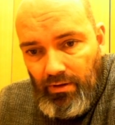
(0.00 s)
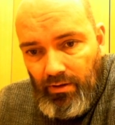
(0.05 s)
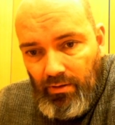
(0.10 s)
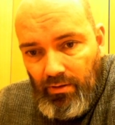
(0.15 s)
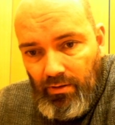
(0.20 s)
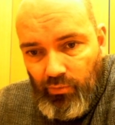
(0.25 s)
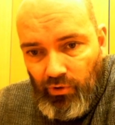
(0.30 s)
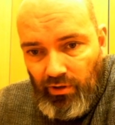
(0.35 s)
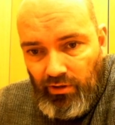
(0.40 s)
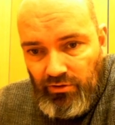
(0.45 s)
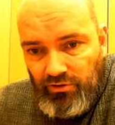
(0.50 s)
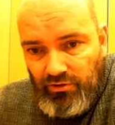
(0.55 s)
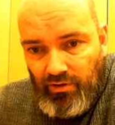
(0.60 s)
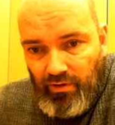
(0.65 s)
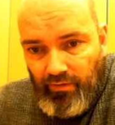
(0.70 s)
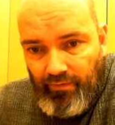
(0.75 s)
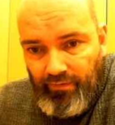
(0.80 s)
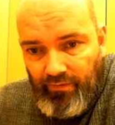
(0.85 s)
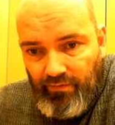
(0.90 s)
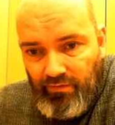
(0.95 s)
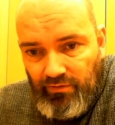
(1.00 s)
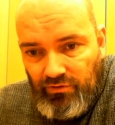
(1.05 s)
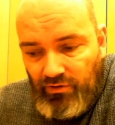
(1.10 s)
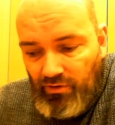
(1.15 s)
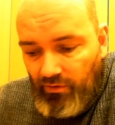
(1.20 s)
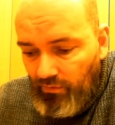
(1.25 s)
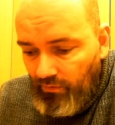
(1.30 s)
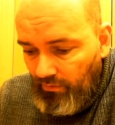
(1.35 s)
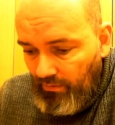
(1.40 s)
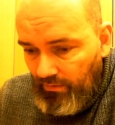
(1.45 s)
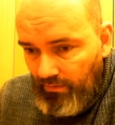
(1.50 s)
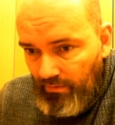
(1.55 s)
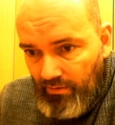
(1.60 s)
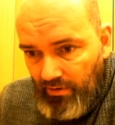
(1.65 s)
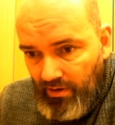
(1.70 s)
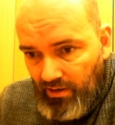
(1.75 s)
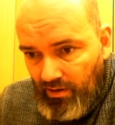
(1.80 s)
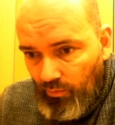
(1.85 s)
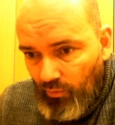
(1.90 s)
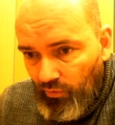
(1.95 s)
Brilliant stuff. So
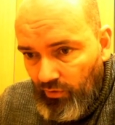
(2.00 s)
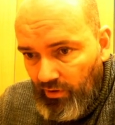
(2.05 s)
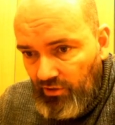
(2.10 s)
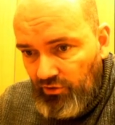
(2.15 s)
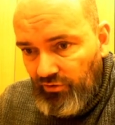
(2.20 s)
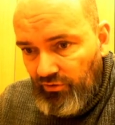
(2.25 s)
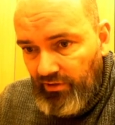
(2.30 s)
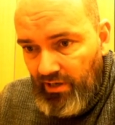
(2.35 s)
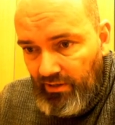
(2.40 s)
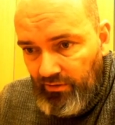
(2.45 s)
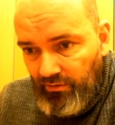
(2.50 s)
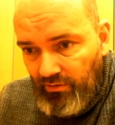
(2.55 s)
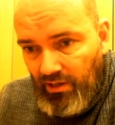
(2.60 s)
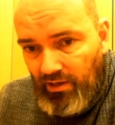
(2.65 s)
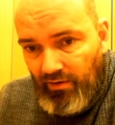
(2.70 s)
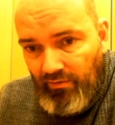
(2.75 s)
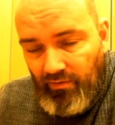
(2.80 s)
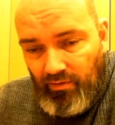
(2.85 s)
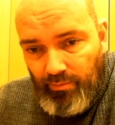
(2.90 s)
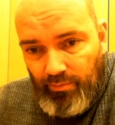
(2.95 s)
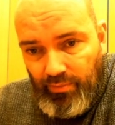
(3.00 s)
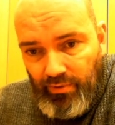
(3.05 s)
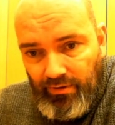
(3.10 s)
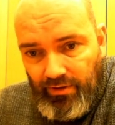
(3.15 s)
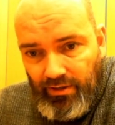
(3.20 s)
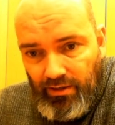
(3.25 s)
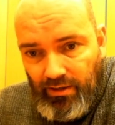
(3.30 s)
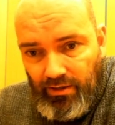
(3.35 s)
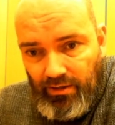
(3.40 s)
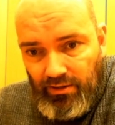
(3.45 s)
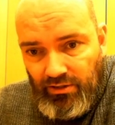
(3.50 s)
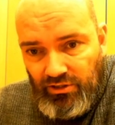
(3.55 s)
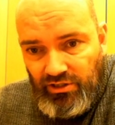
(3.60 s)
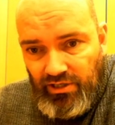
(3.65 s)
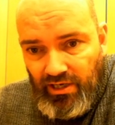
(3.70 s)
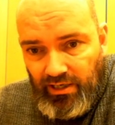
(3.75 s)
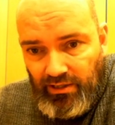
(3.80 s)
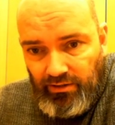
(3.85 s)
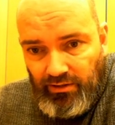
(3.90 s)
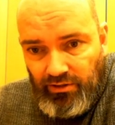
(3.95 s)
Nakamura actually had to give up the
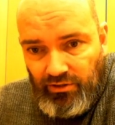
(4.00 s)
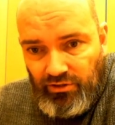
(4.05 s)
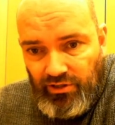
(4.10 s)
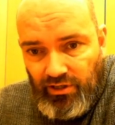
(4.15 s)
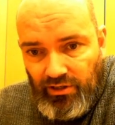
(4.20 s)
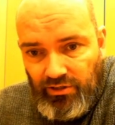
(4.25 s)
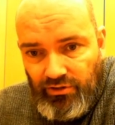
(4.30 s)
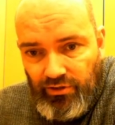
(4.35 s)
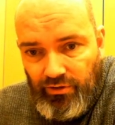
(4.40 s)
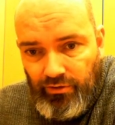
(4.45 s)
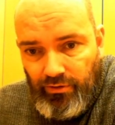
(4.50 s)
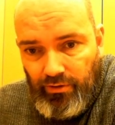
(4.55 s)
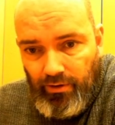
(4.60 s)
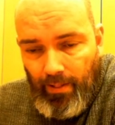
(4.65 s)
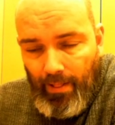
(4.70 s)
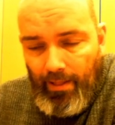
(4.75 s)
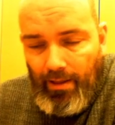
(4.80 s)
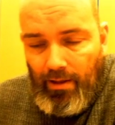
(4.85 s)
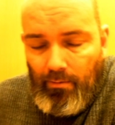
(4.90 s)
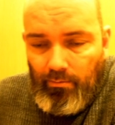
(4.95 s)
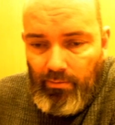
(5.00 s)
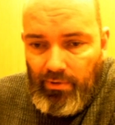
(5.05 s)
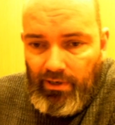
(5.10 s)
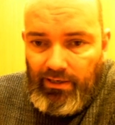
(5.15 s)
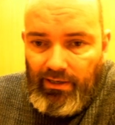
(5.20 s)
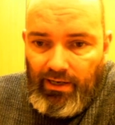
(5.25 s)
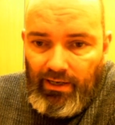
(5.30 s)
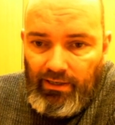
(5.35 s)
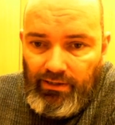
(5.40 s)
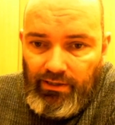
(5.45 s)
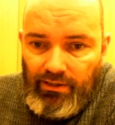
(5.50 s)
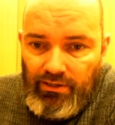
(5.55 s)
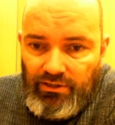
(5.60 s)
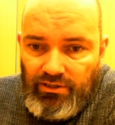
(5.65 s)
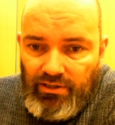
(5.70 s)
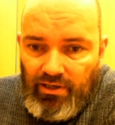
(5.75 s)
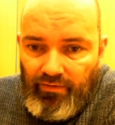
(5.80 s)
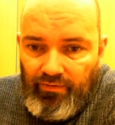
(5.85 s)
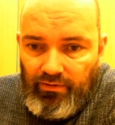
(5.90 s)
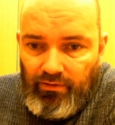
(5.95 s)
second exchange here. Played knight
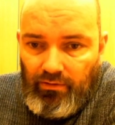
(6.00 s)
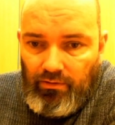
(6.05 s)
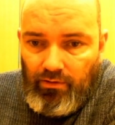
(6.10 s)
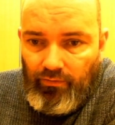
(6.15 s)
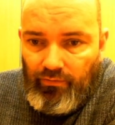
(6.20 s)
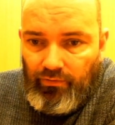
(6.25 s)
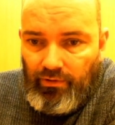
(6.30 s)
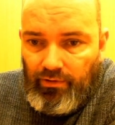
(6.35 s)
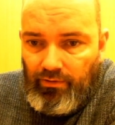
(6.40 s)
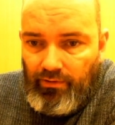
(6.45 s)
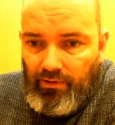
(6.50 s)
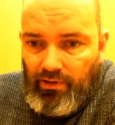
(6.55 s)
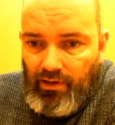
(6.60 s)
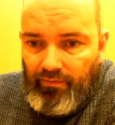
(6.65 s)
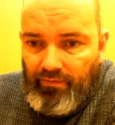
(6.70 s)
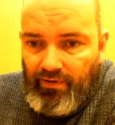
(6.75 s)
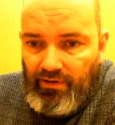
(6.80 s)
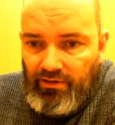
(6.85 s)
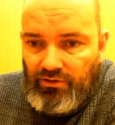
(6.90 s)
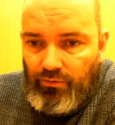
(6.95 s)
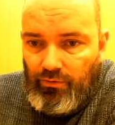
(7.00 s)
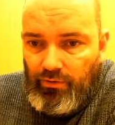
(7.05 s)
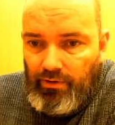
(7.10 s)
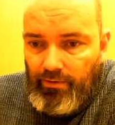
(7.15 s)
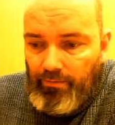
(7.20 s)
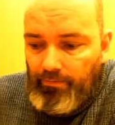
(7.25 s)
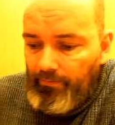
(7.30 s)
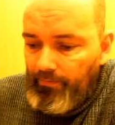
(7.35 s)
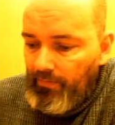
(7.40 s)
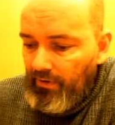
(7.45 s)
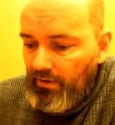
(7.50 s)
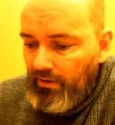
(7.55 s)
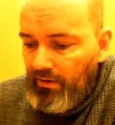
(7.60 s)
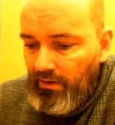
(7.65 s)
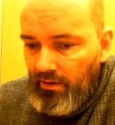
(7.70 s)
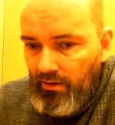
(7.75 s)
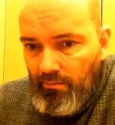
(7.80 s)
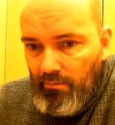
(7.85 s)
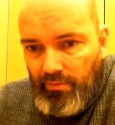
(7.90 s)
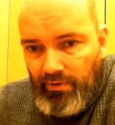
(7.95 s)
d7 covering the f8 square.
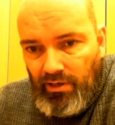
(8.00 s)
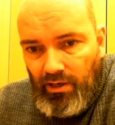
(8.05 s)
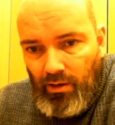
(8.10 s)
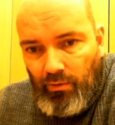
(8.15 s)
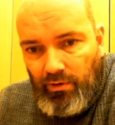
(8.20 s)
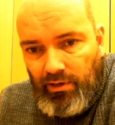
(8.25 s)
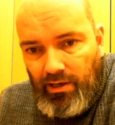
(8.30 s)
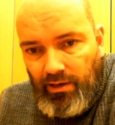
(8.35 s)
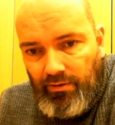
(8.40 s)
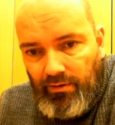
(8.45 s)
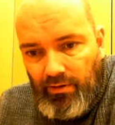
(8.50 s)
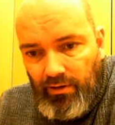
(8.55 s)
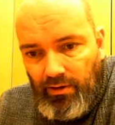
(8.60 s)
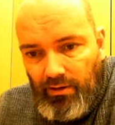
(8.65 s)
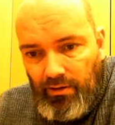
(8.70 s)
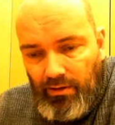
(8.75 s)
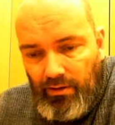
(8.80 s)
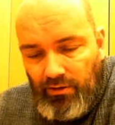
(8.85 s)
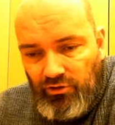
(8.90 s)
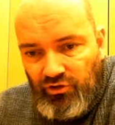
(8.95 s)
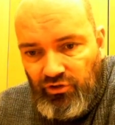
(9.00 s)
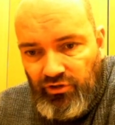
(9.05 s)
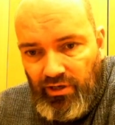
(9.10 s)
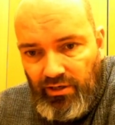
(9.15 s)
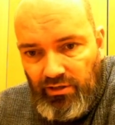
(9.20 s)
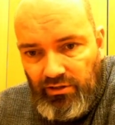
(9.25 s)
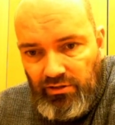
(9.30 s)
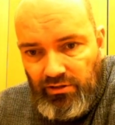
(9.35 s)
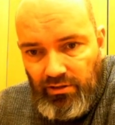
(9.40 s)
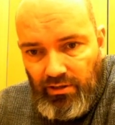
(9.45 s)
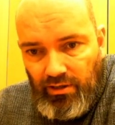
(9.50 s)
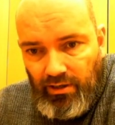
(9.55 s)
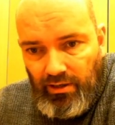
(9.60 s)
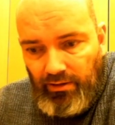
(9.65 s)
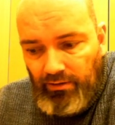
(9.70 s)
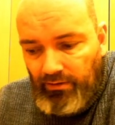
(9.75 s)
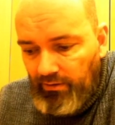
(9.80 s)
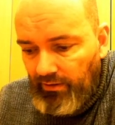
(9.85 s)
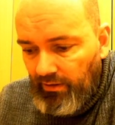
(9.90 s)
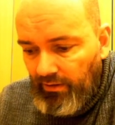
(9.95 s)
But now we get the exchange
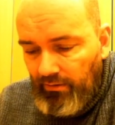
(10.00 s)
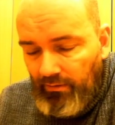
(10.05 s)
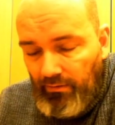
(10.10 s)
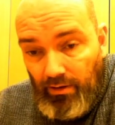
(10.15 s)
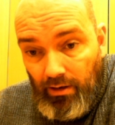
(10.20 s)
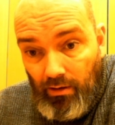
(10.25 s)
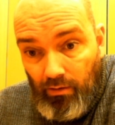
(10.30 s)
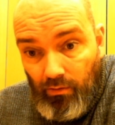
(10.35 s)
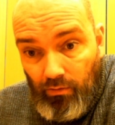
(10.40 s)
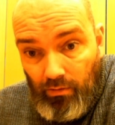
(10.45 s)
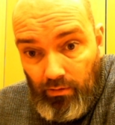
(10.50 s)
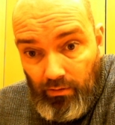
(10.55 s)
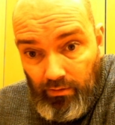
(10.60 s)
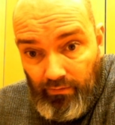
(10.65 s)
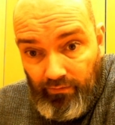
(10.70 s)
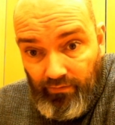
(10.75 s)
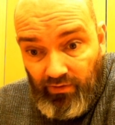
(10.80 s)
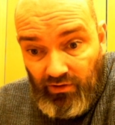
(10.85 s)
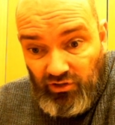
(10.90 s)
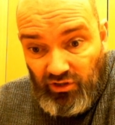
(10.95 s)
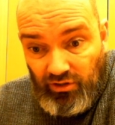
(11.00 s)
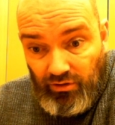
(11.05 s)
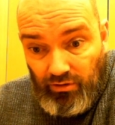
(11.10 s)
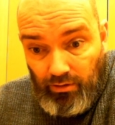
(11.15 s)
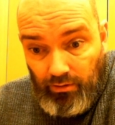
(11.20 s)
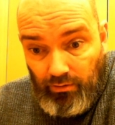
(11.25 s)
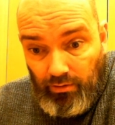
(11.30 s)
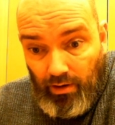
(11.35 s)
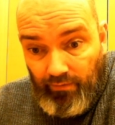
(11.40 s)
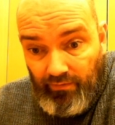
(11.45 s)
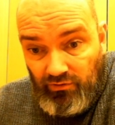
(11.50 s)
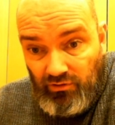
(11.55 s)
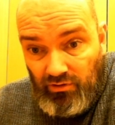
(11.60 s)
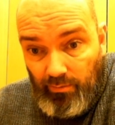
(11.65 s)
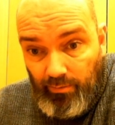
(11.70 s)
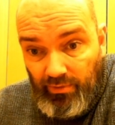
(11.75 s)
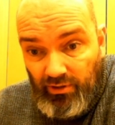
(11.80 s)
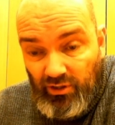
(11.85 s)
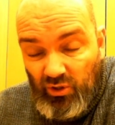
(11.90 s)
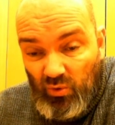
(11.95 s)
and now Vachier-Lagrave is
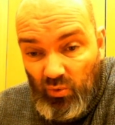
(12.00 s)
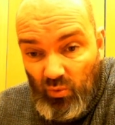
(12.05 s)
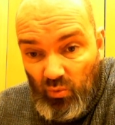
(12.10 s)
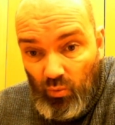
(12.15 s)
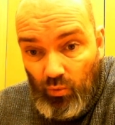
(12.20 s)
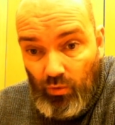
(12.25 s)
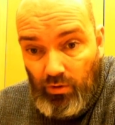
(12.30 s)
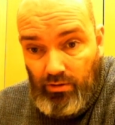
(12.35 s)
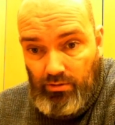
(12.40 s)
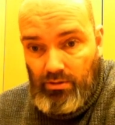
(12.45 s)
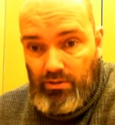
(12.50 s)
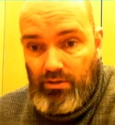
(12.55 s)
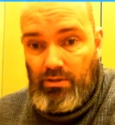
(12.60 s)
up two